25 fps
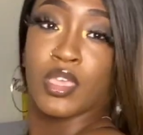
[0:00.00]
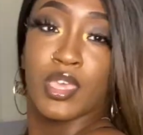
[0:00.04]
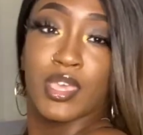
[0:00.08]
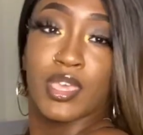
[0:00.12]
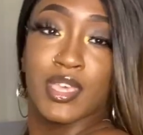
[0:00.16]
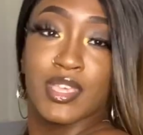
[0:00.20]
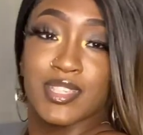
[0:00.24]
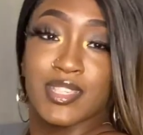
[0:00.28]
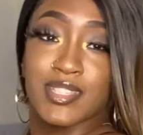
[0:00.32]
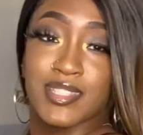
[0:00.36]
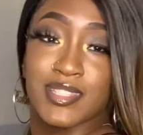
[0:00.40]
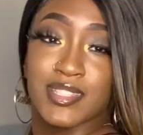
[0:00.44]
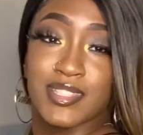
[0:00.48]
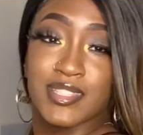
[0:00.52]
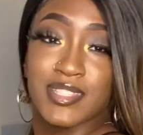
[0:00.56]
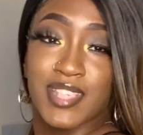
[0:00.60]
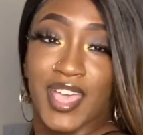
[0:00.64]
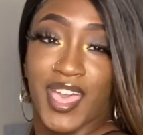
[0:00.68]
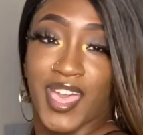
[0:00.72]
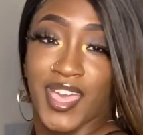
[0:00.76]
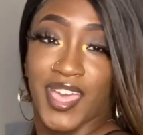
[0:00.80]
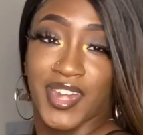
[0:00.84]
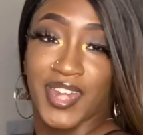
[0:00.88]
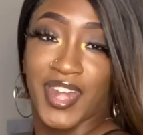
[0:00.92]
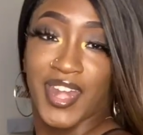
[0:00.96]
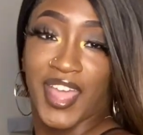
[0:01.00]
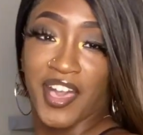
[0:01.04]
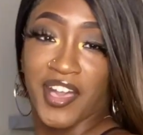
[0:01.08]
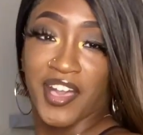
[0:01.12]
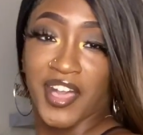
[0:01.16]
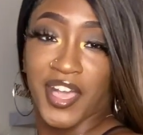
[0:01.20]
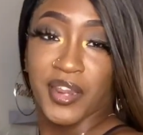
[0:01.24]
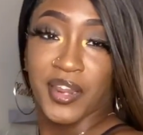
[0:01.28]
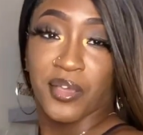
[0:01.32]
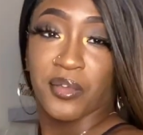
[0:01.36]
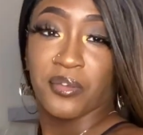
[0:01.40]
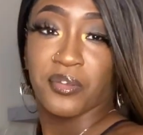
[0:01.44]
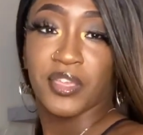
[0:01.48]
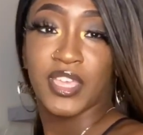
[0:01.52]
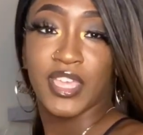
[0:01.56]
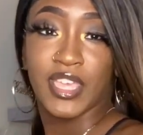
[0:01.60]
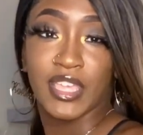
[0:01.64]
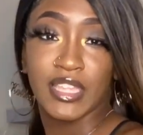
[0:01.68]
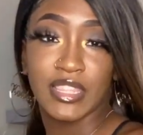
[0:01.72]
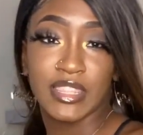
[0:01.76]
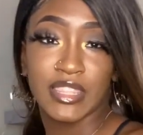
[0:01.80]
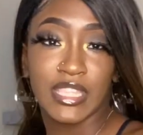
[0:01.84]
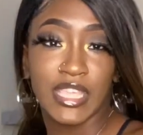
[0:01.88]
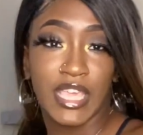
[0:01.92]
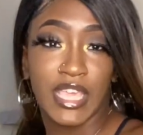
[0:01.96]
set. Now I gotta go
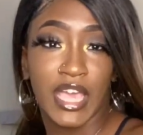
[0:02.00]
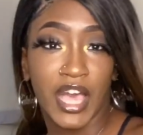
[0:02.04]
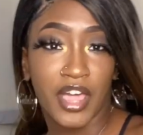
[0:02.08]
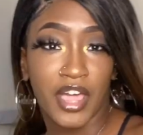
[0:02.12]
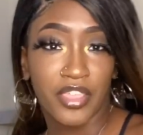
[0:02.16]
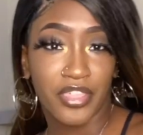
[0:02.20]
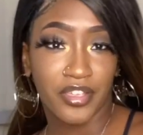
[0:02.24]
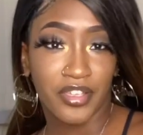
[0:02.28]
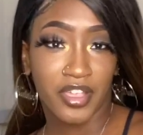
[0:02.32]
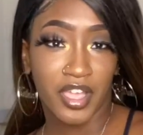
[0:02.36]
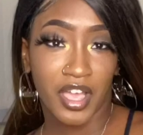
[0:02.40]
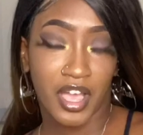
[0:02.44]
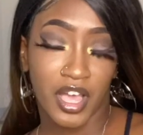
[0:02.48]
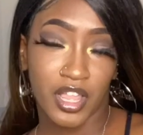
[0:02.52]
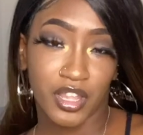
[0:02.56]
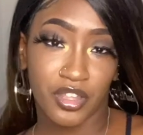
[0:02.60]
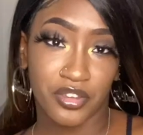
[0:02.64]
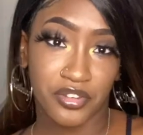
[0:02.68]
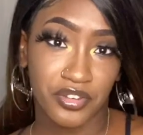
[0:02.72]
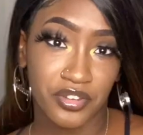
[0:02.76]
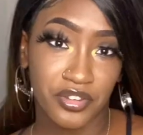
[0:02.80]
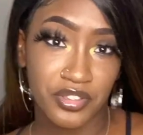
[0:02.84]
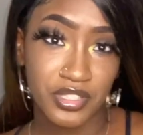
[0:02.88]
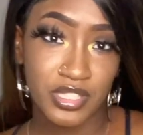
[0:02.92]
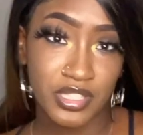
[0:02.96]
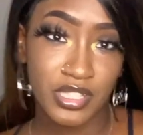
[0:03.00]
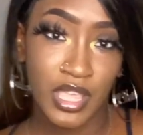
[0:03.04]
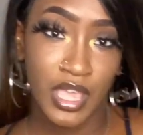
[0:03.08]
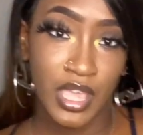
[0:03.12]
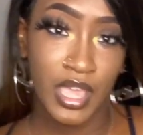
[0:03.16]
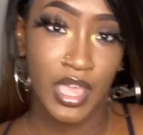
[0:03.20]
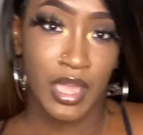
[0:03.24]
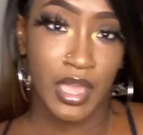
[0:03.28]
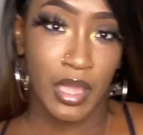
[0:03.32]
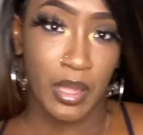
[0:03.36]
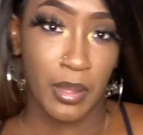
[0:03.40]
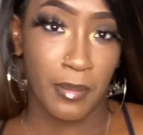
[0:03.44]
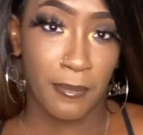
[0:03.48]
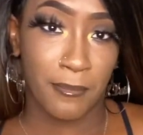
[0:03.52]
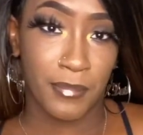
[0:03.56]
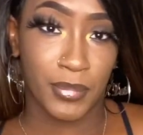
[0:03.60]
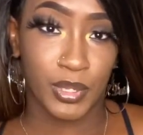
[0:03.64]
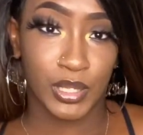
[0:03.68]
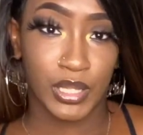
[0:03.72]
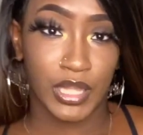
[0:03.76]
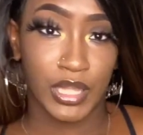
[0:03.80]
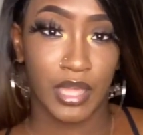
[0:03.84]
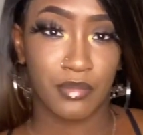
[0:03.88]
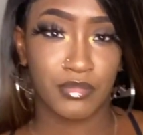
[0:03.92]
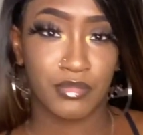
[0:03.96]
get other colors,
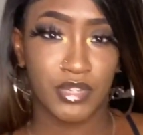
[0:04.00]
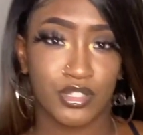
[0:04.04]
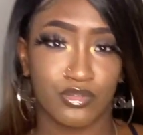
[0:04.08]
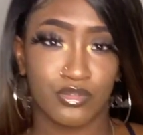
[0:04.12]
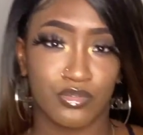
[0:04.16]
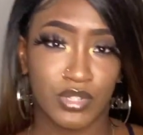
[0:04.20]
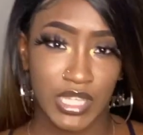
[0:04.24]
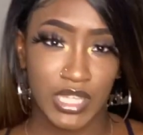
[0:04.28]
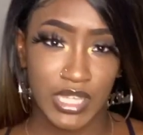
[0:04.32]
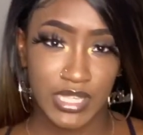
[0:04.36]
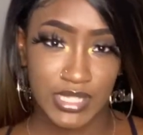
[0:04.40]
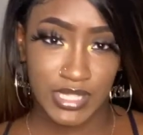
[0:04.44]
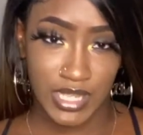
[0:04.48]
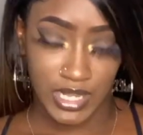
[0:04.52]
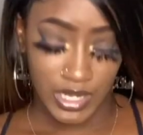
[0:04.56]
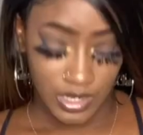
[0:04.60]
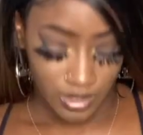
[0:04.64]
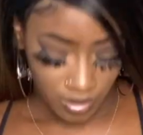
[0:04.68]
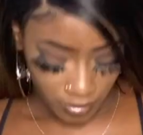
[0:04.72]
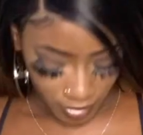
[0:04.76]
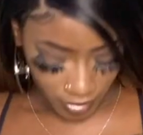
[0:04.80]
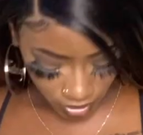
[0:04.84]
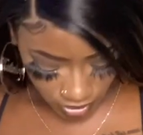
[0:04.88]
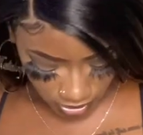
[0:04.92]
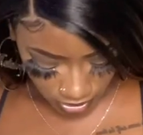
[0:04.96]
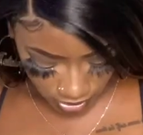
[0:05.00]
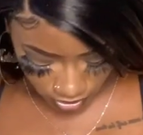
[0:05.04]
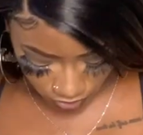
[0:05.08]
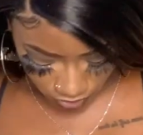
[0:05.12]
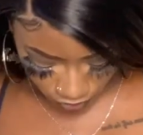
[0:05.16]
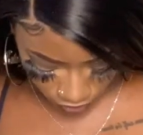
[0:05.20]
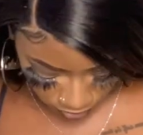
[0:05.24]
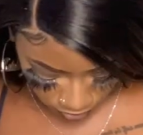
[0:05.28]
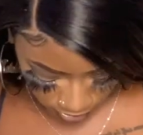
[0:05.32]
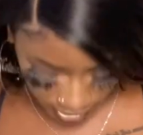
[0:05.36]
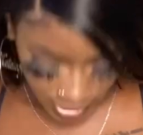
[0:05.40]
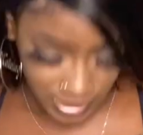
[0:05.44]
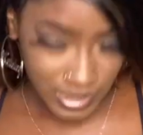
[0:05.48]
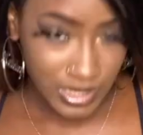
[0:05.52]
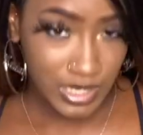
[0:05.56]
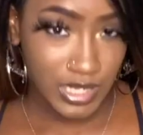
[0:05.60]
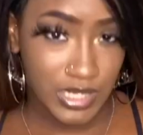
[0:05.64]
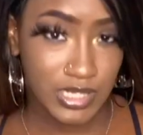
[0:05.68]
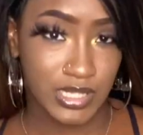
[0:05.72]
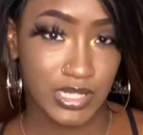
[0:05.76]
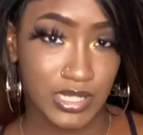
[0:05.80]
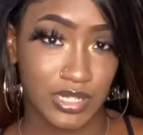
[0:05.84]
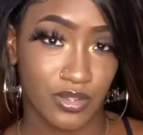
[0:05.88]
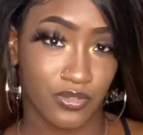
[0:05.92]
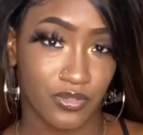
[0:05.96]
but I'm just really excited about this one because it
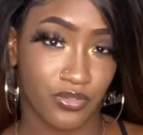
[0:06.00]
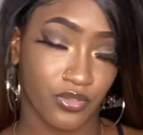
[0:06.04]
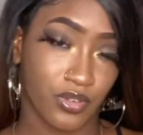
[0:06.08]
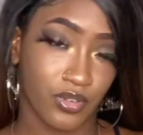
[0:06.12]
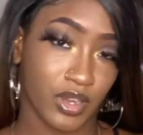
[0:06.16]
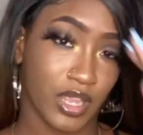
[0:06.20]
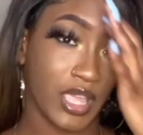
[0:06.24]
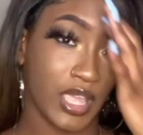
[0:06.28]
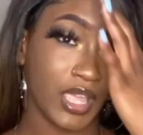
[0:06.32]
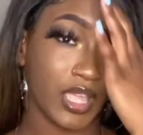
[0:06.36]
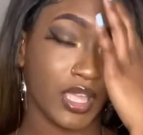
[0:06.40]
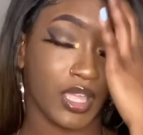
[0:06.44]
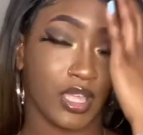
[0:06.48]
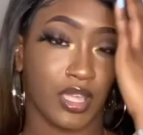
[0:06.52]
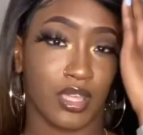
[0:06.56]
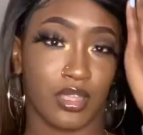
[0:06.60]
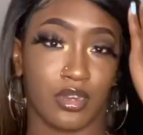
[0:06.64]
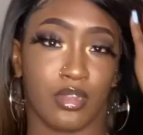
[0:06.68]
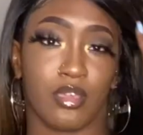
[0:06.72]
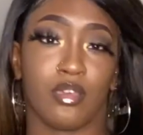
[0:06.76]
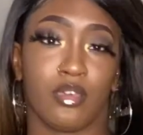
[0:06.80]
is different, and